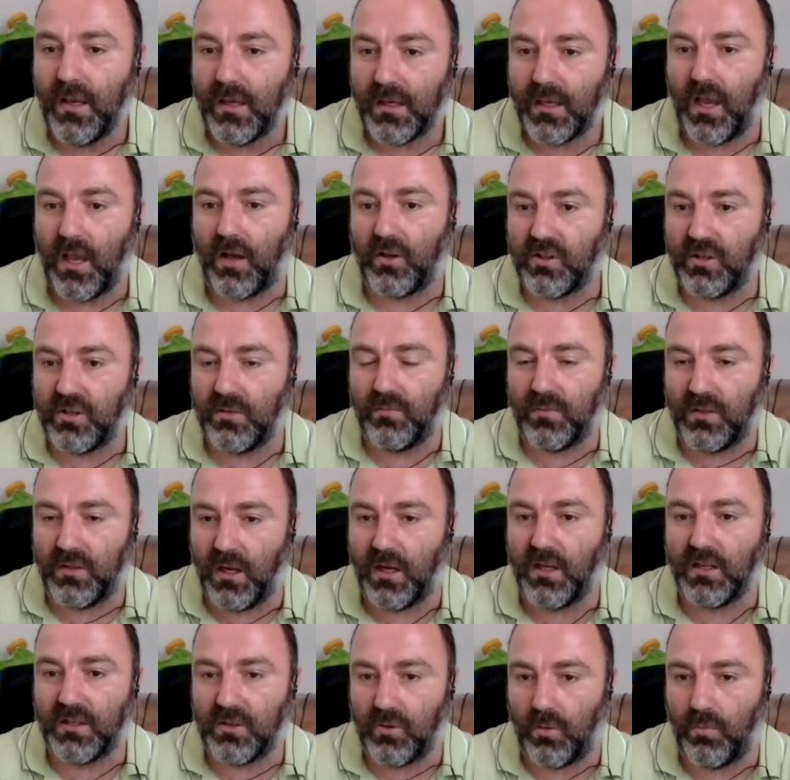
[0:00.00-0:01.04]
Calcium
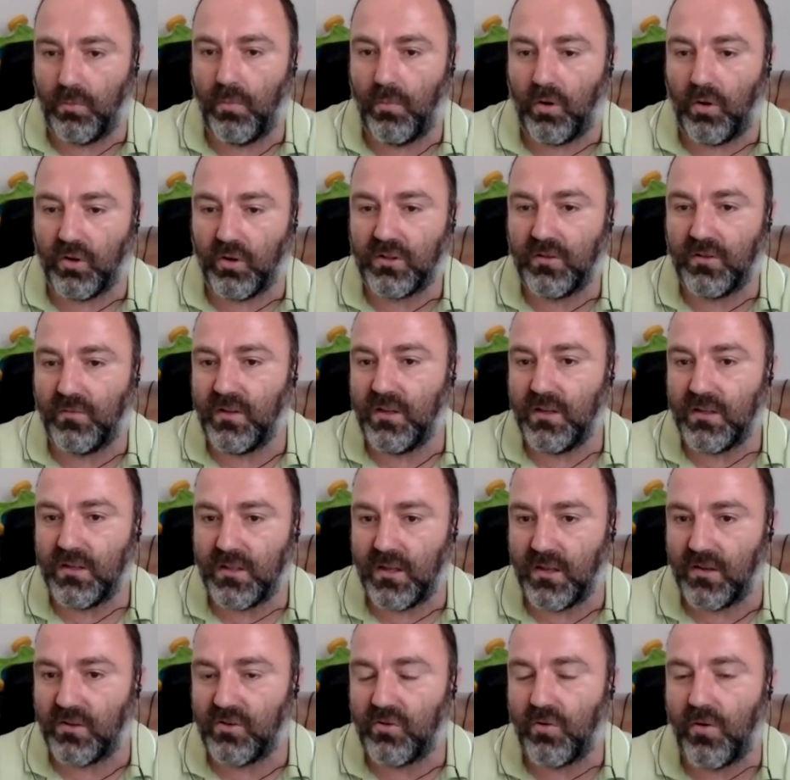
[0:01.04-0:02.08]
does most of these
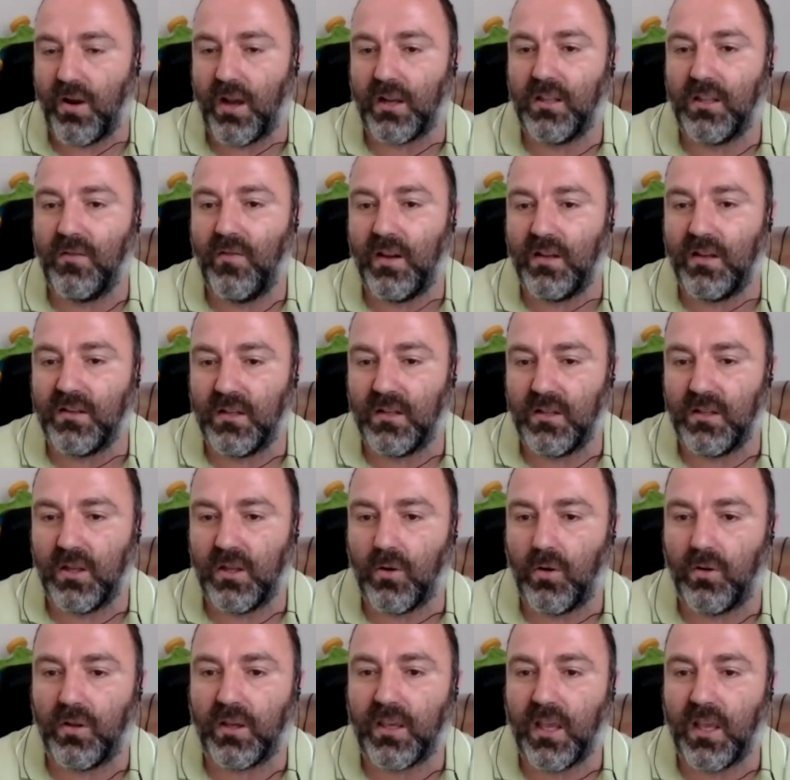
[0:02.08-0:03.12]
things to activate something
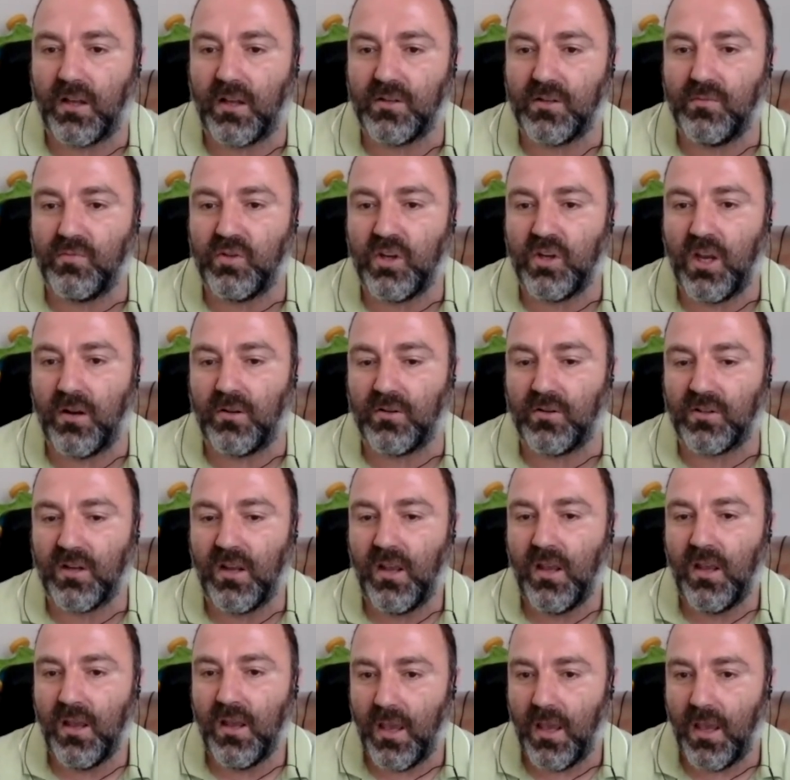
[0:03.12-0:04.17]
called the calcium channels,
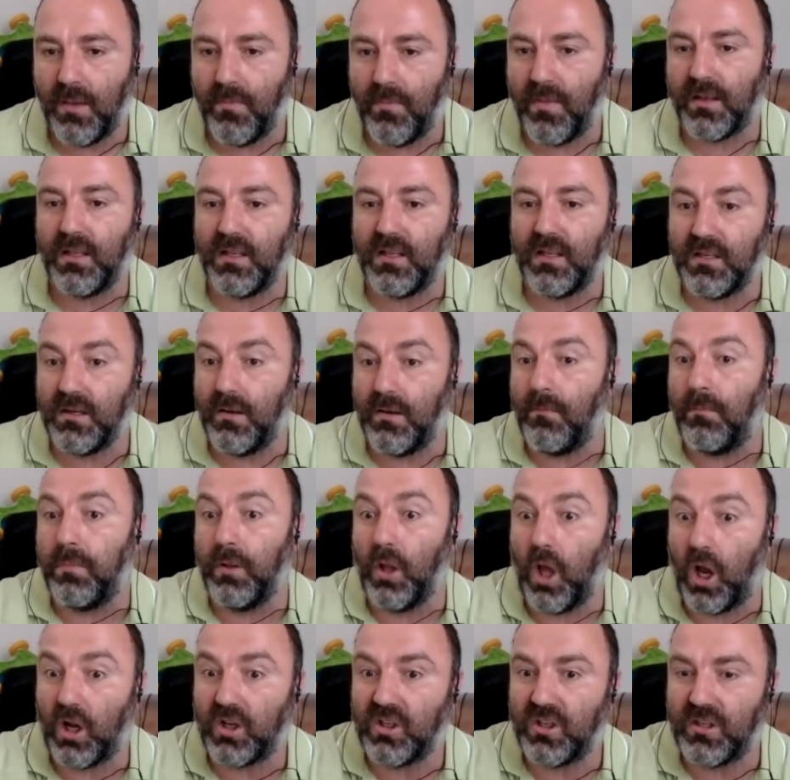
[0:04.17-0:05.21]
and magnesium
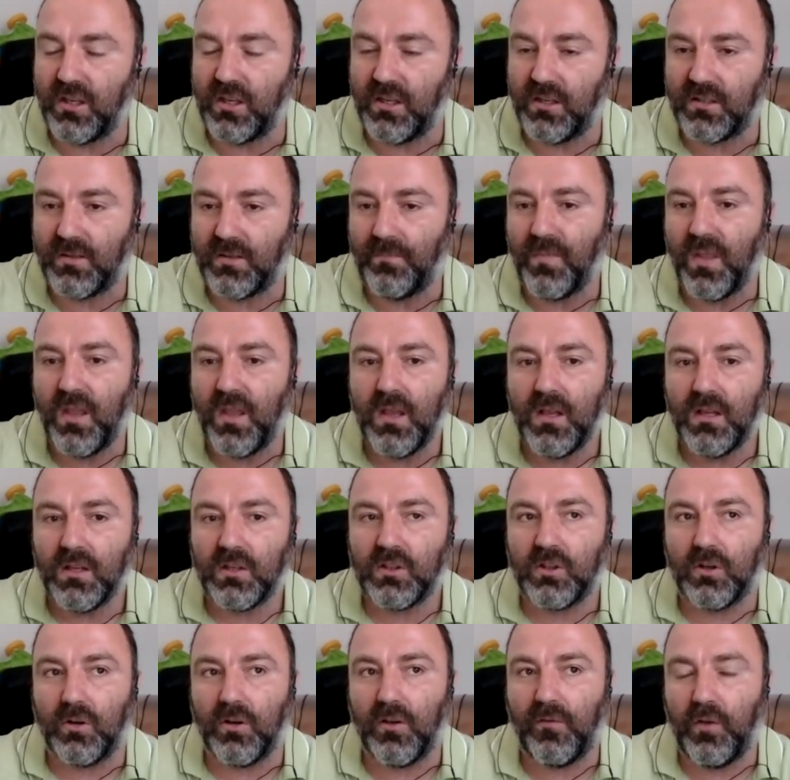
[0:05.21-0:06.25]
blocks these.
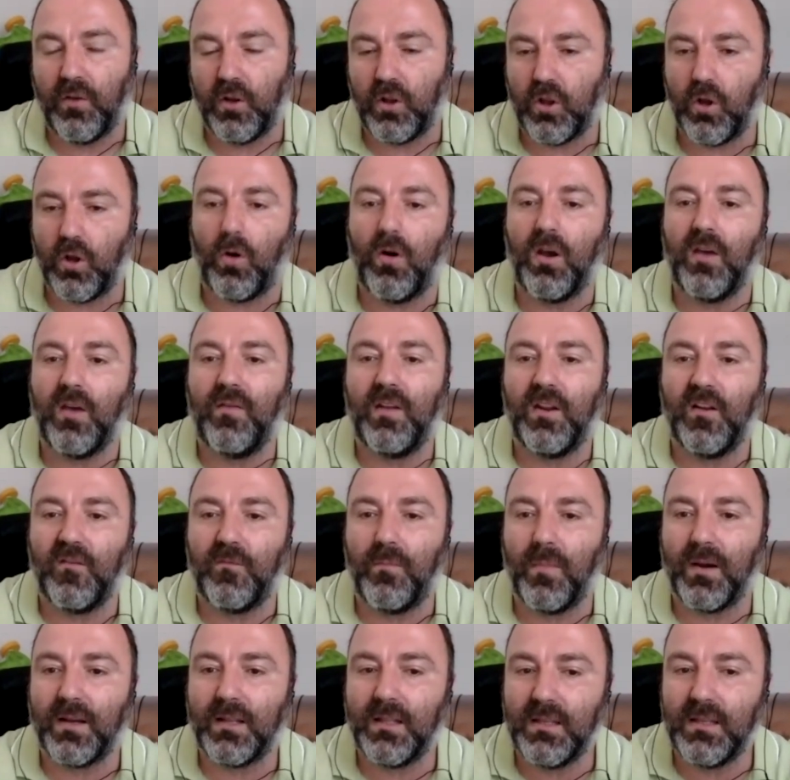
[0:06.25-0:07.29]
So if you don't have enough
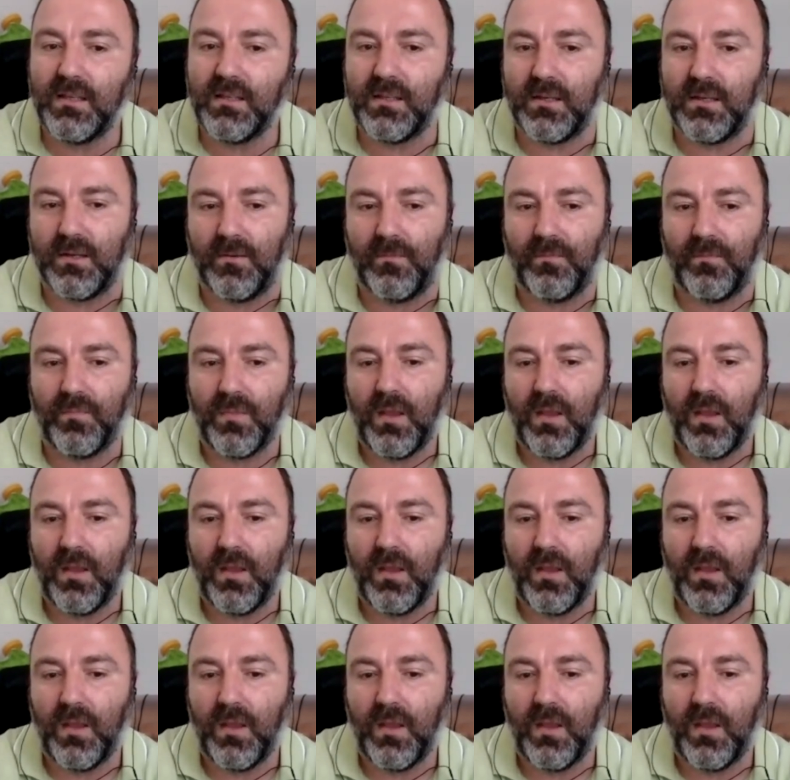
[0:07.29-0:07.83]
magnesium,